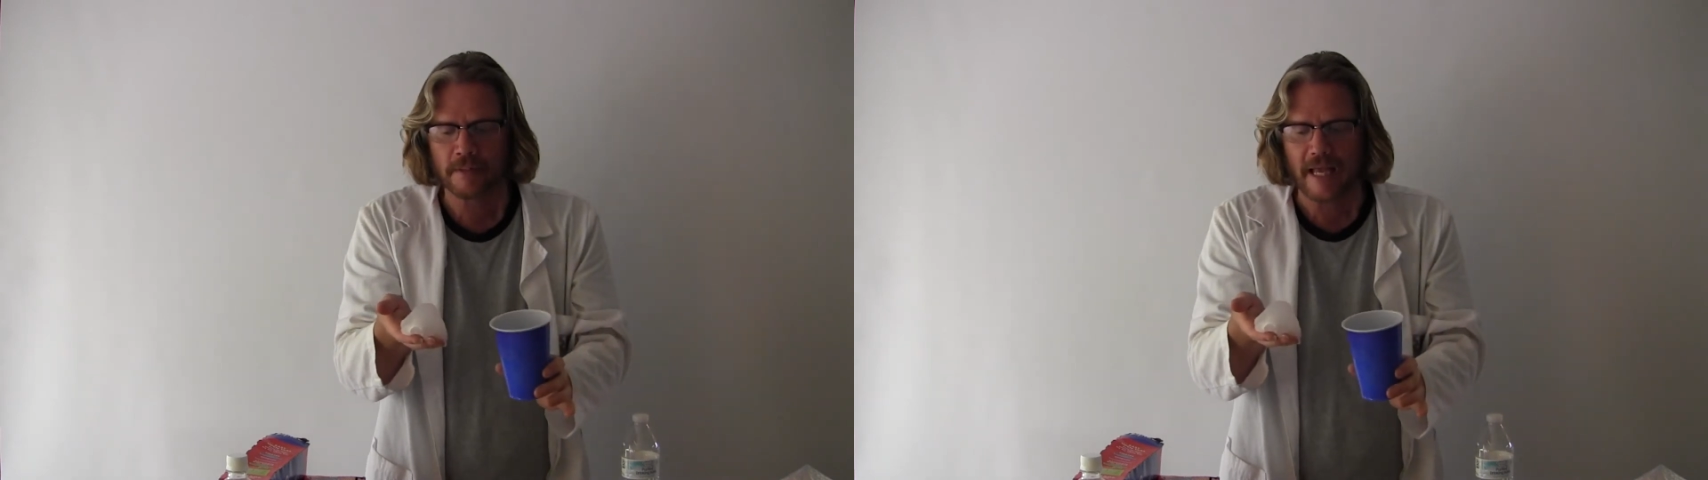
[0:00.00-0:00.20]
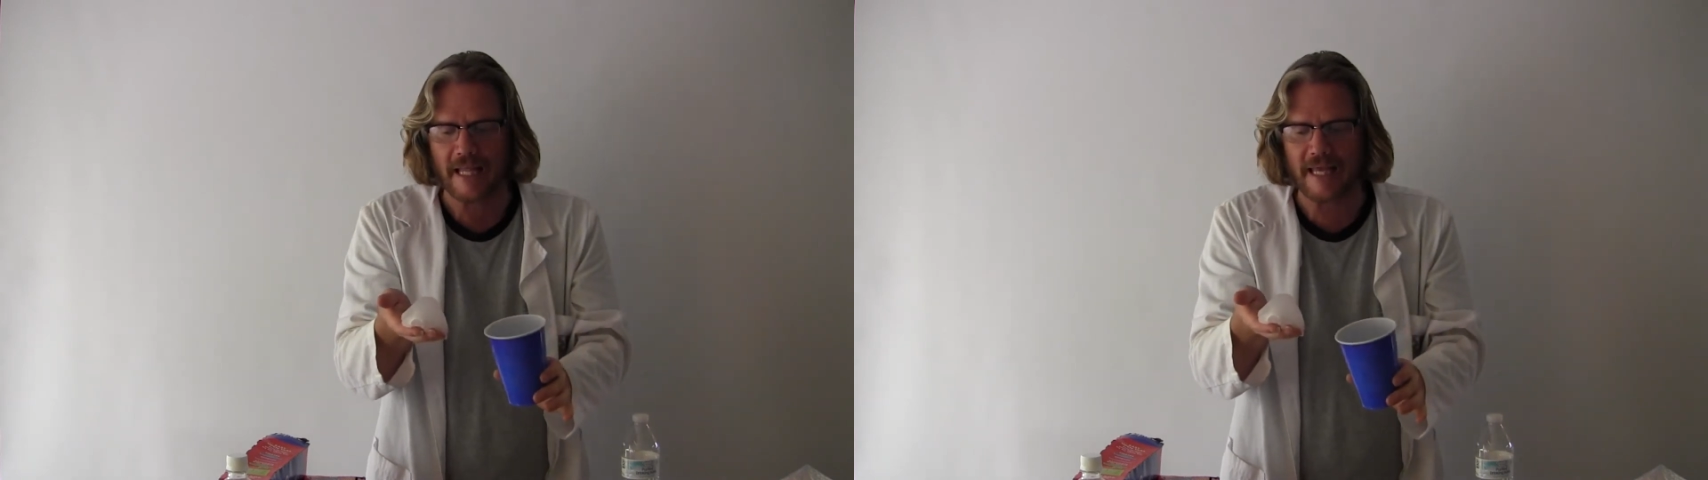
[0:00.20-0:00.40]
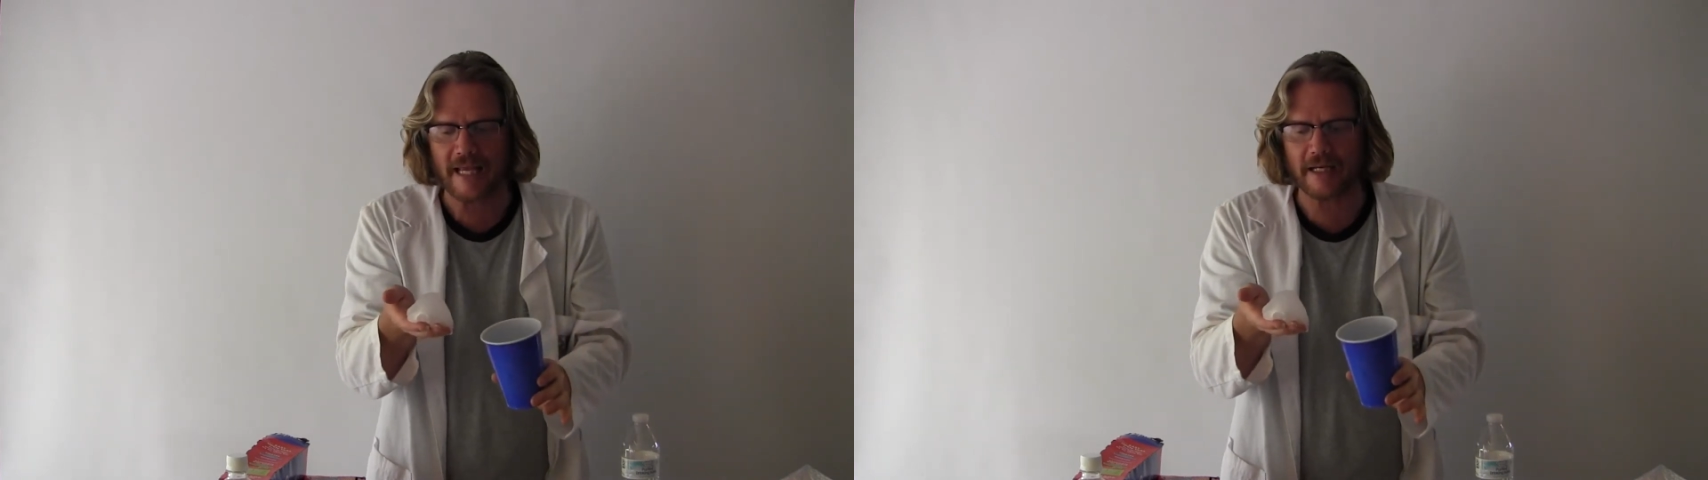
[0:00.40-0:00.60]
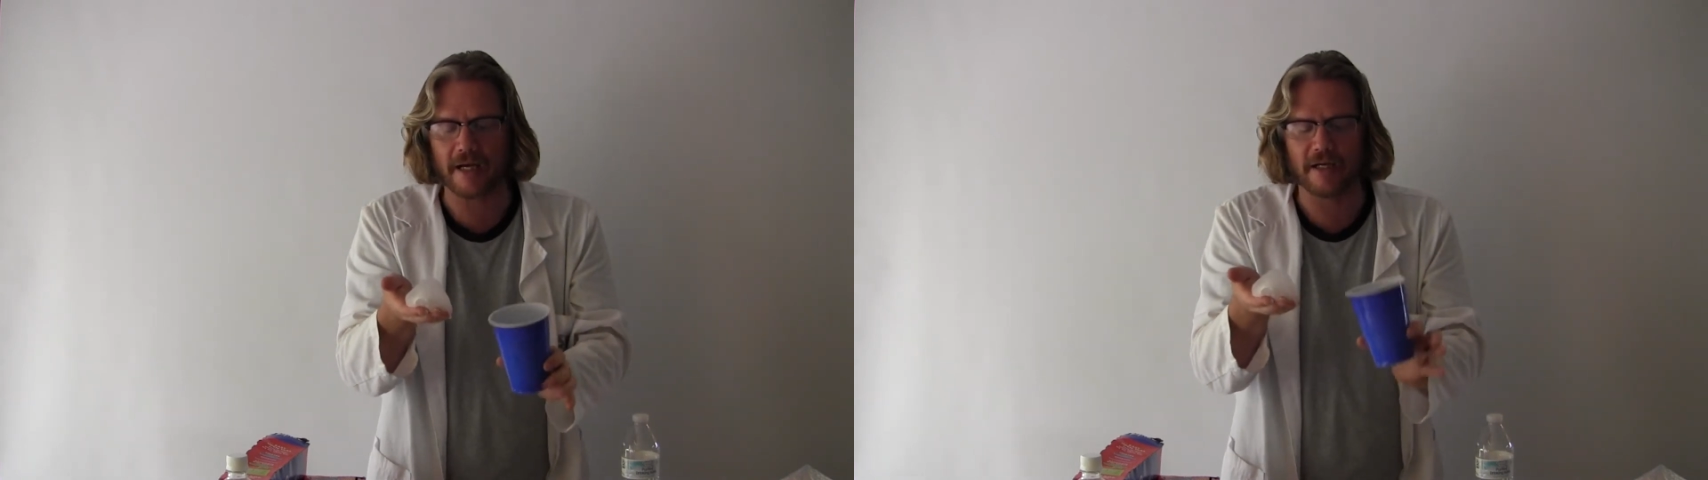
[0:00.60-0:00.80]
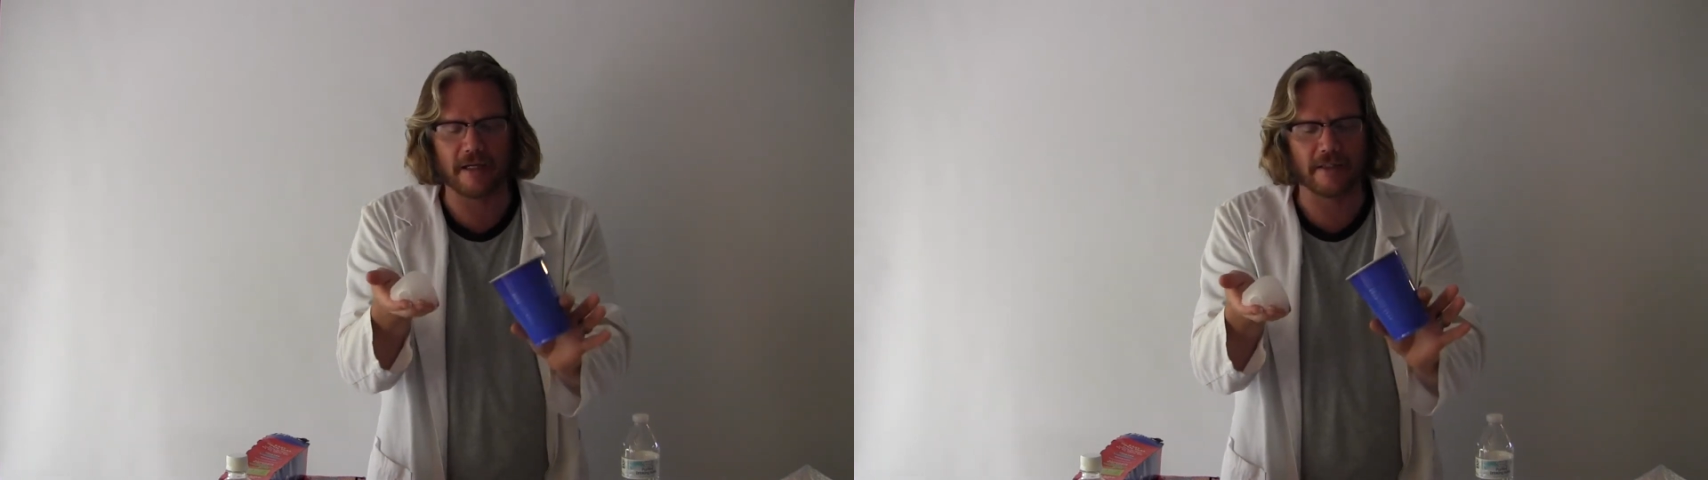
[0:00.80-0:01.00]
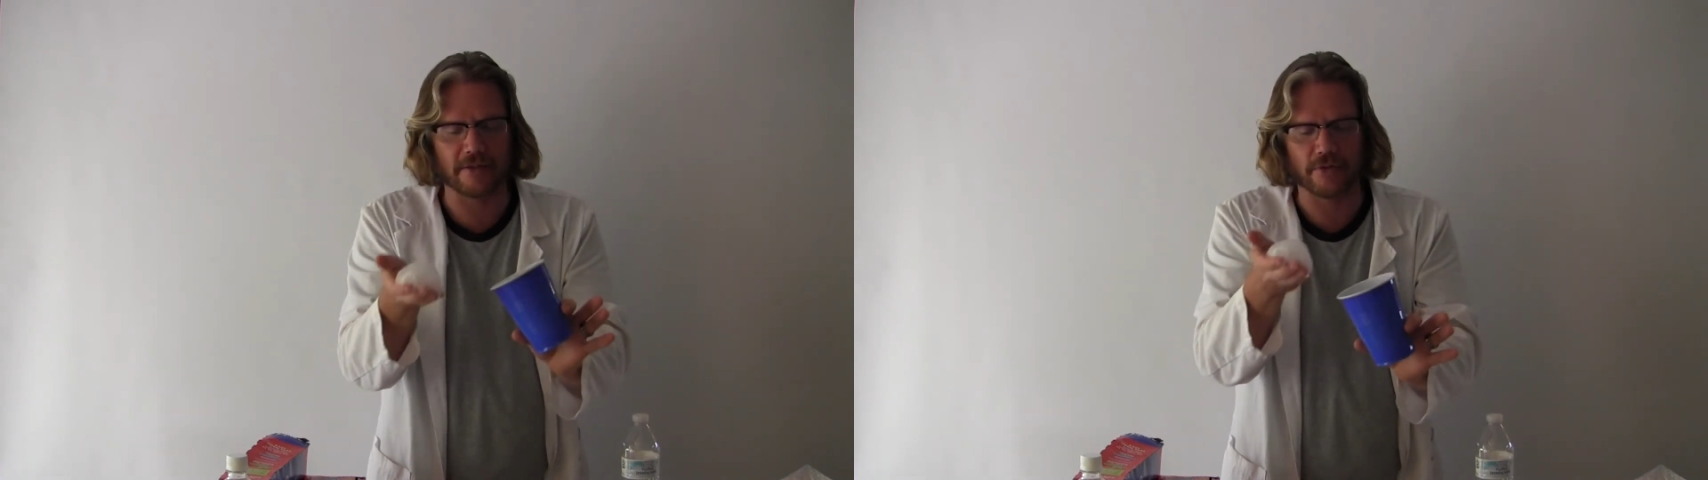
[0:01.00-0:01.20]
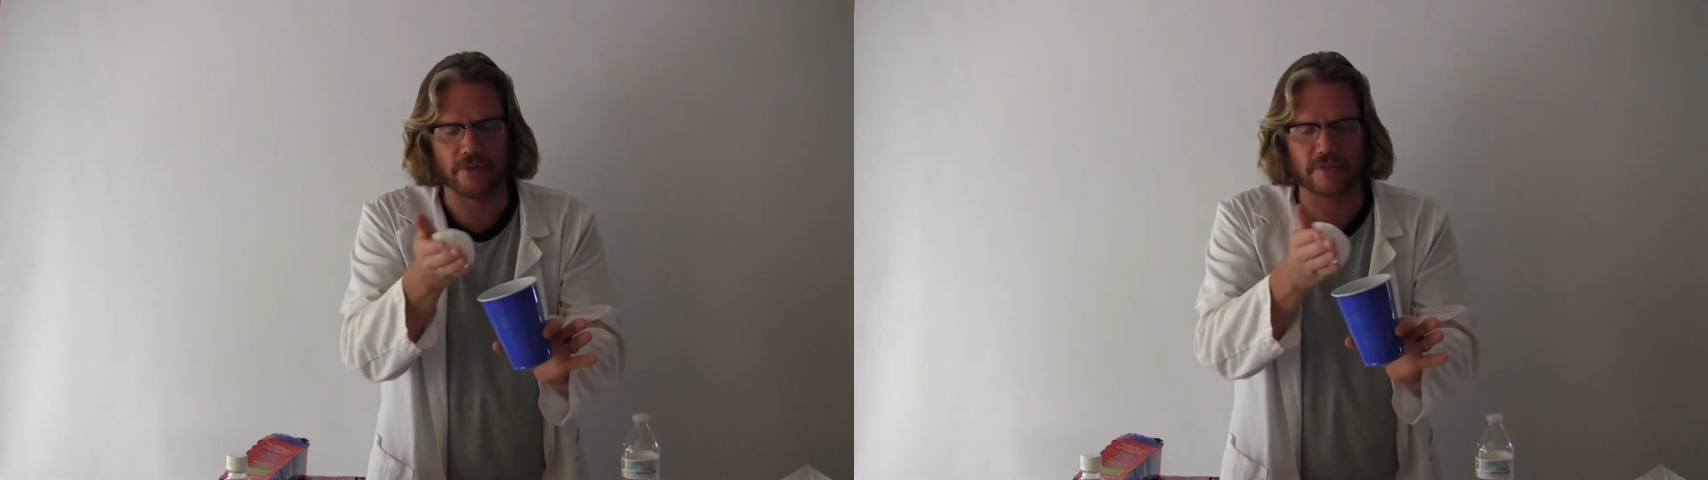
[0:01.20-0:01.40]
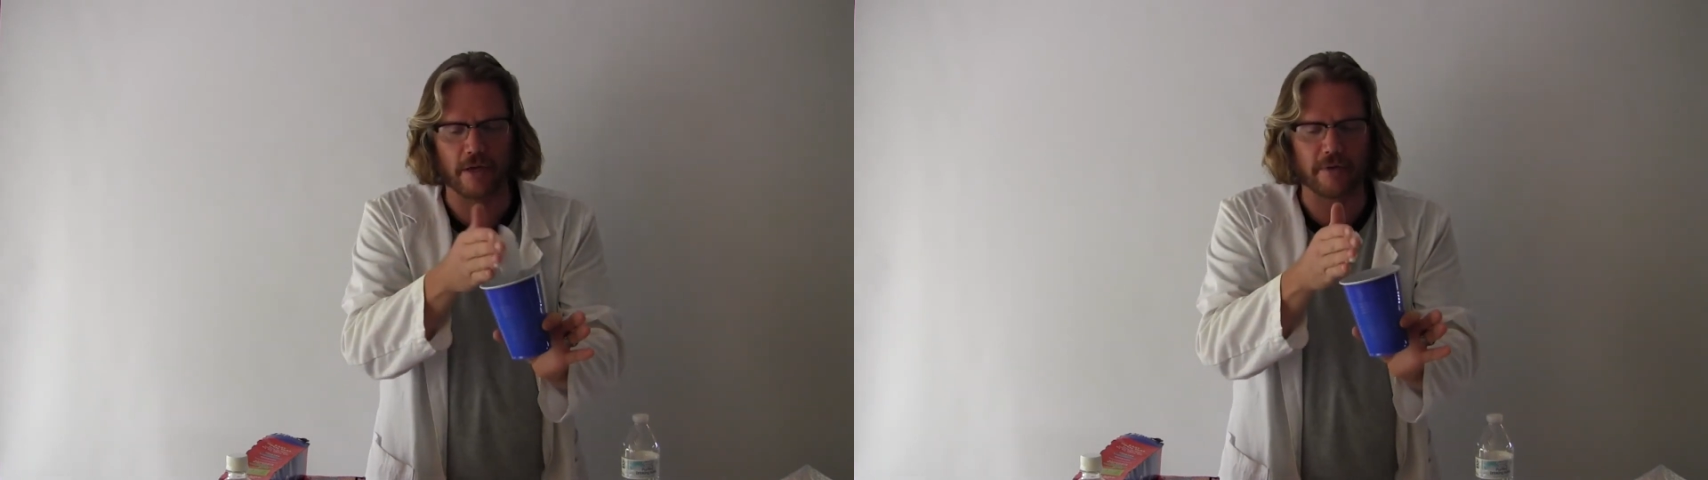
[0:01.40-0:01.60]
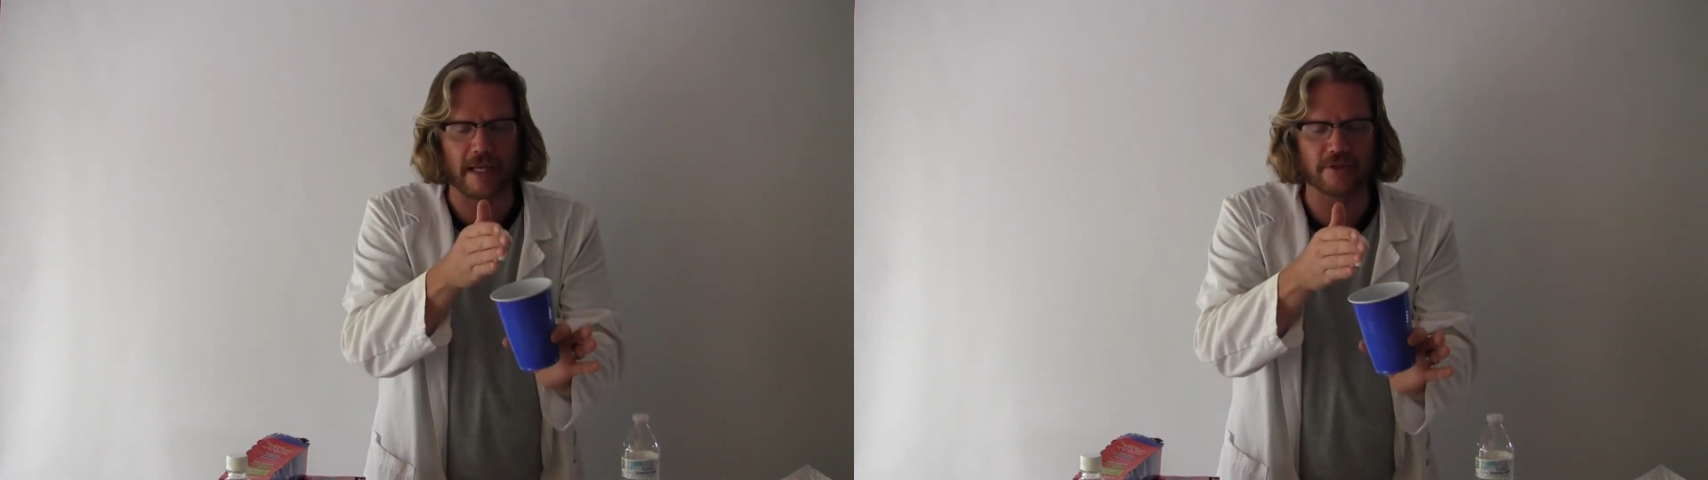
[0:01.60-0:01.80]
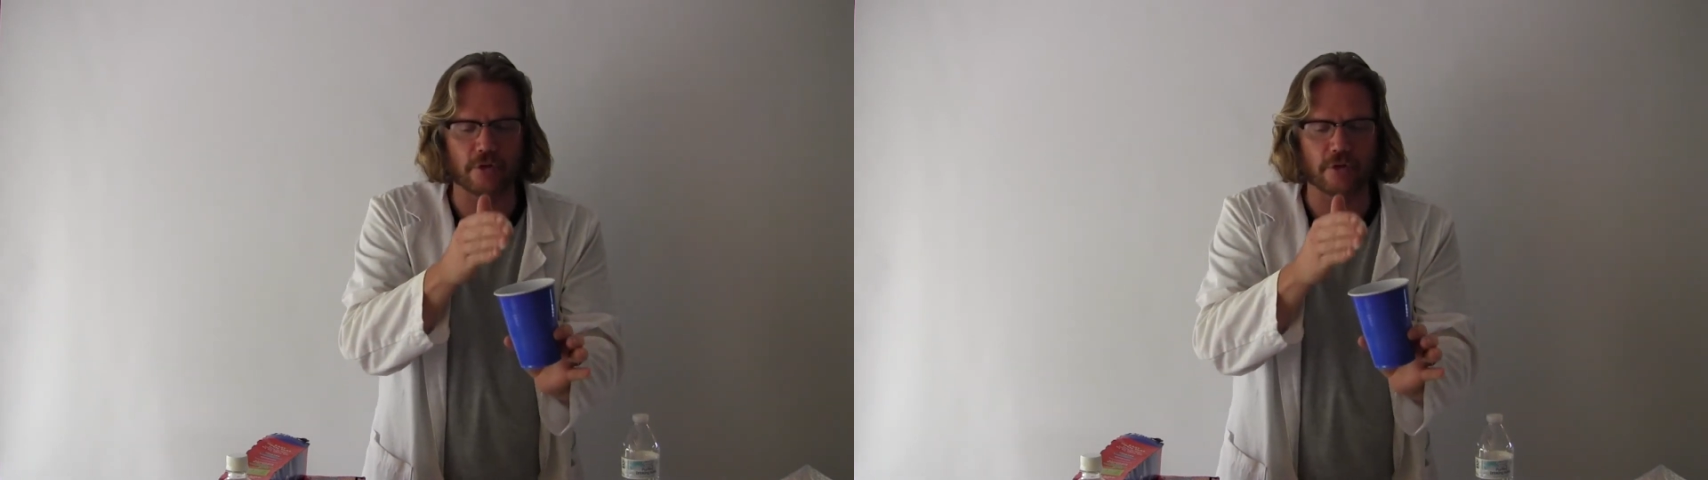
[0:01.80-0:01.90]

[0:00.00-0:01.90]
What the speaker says: And then you say, okay,